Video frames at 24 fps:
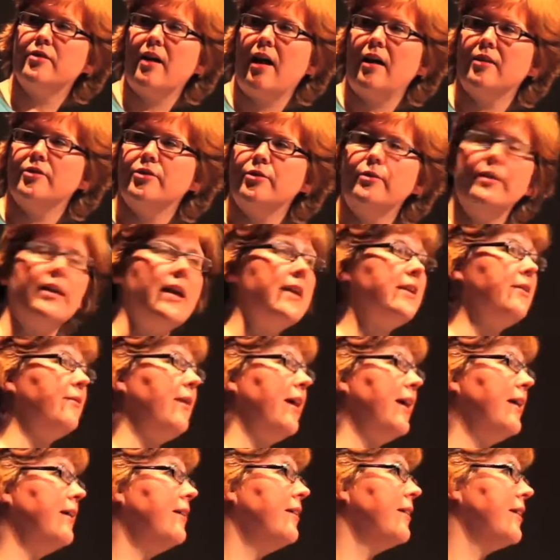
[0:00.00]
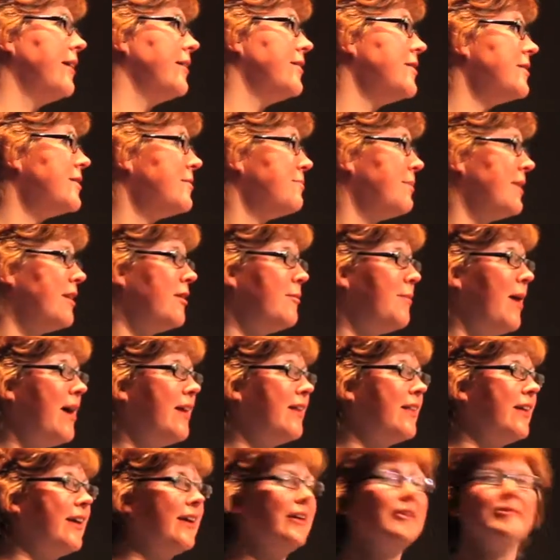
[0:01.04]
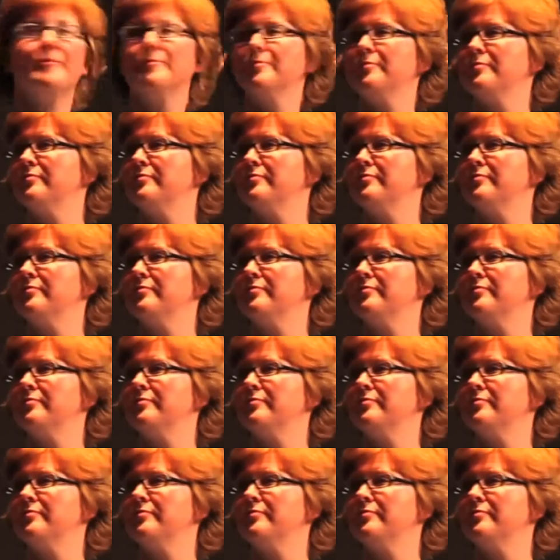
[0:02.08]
I'll do it anyway. Here's Peter Buckley.